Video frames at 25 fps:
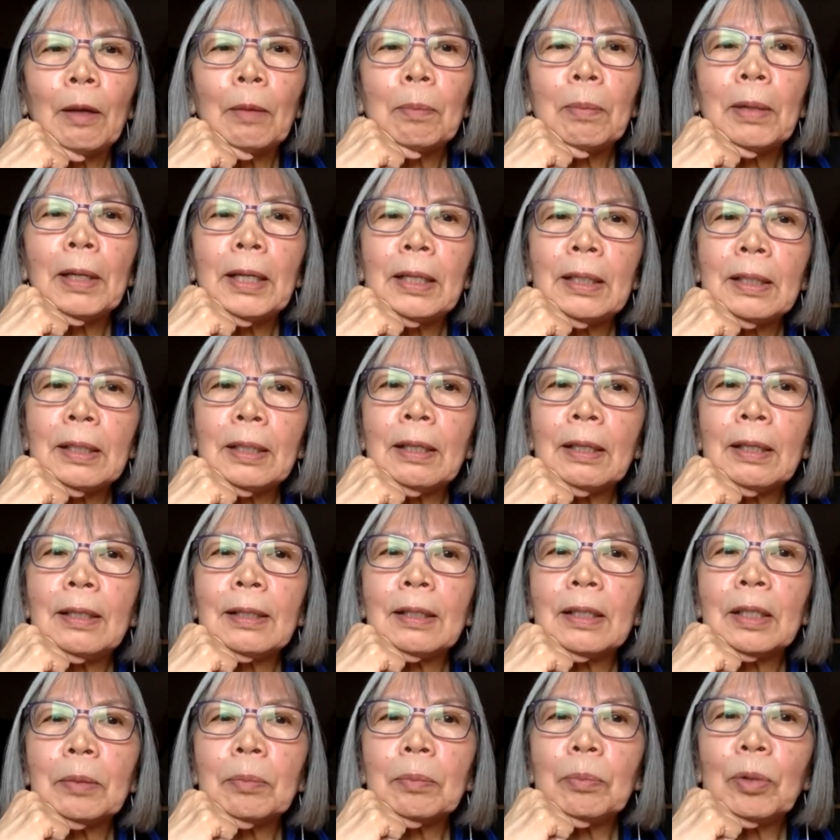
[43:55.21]
But he said
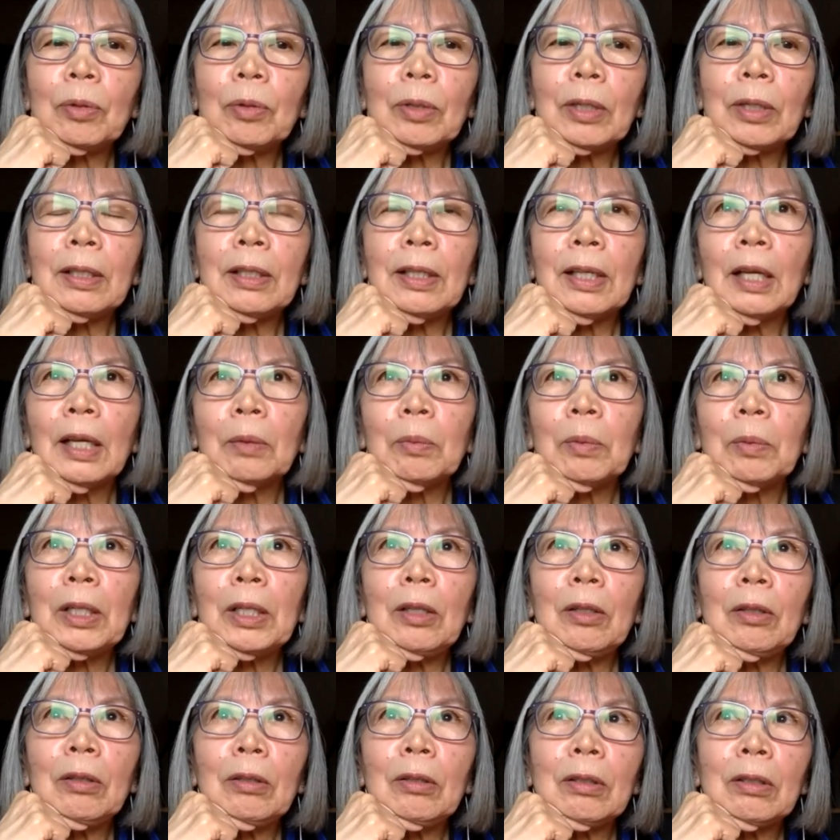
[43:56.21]
it's important that we
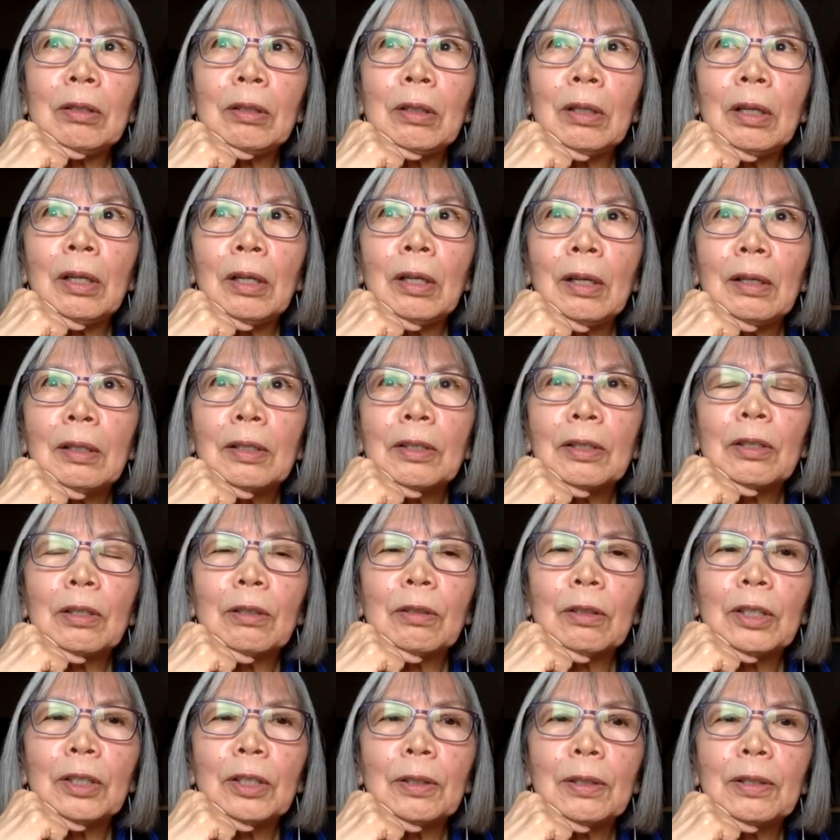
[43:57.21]
learn so
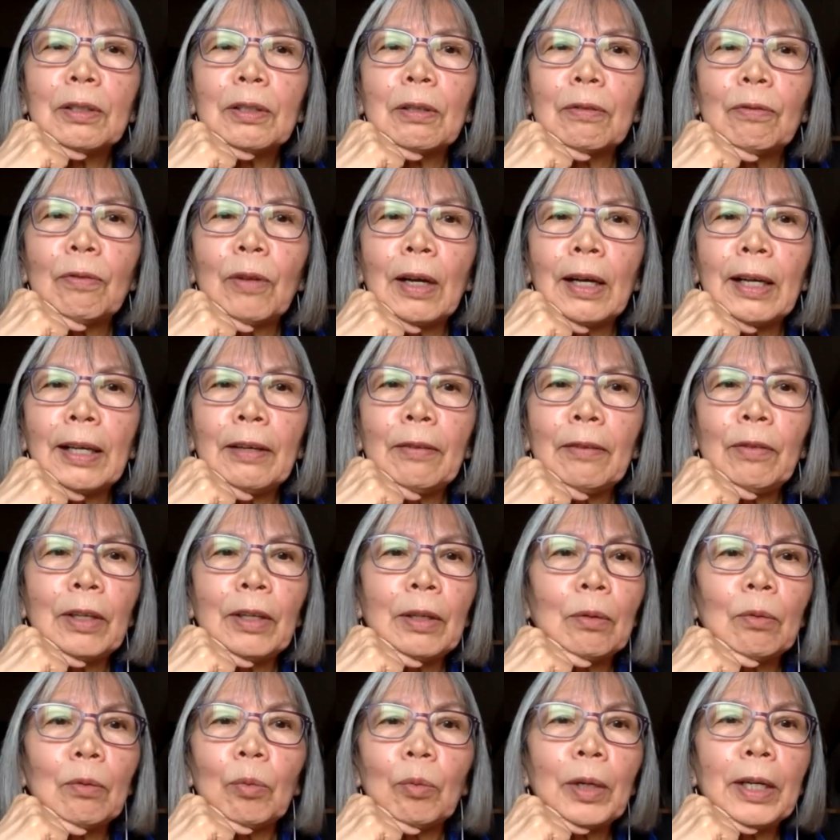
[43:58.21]
to survive
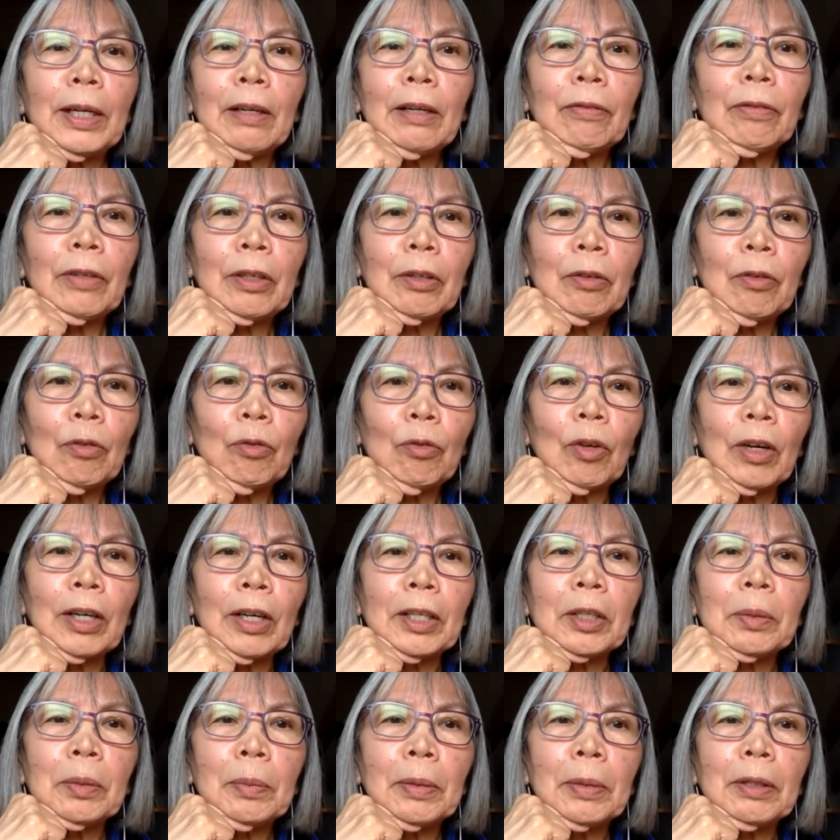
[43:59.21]
in whatever
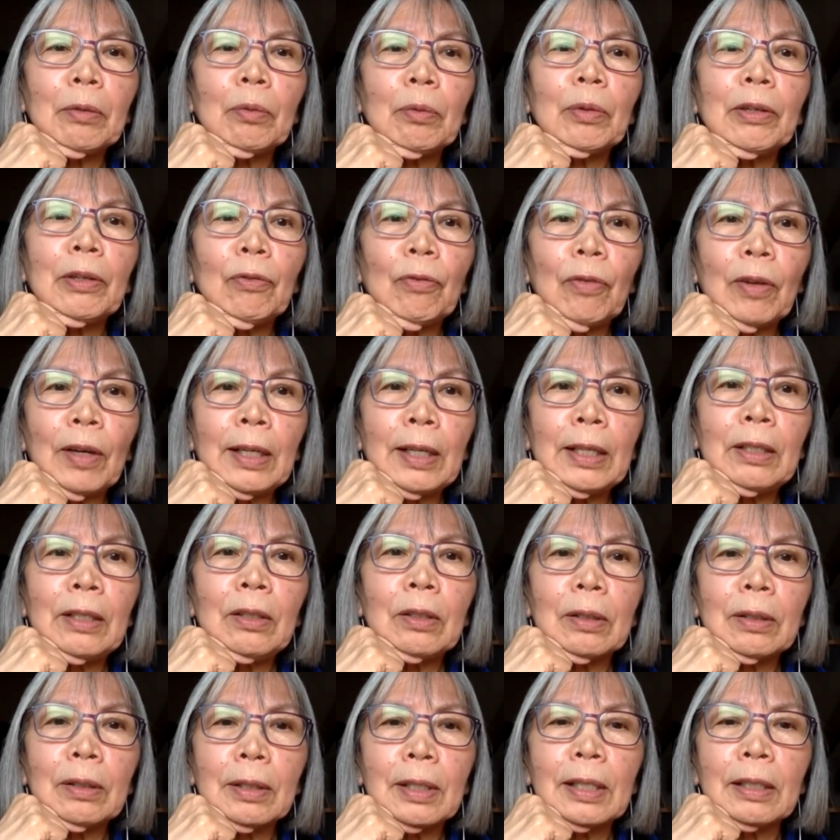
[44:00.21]
environment we
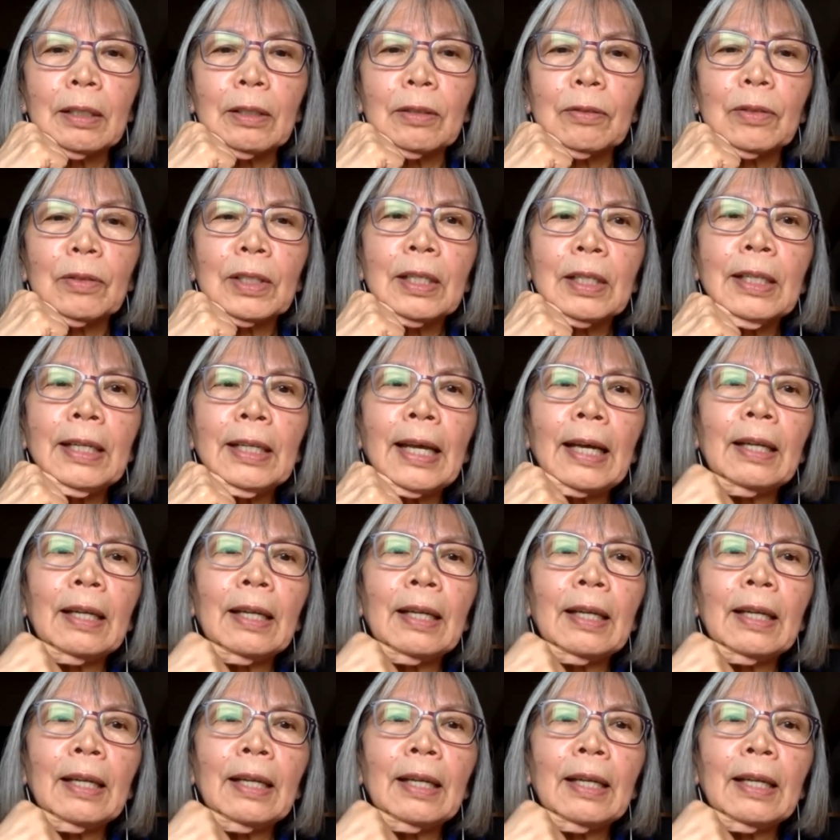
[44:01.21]
find ourselves. And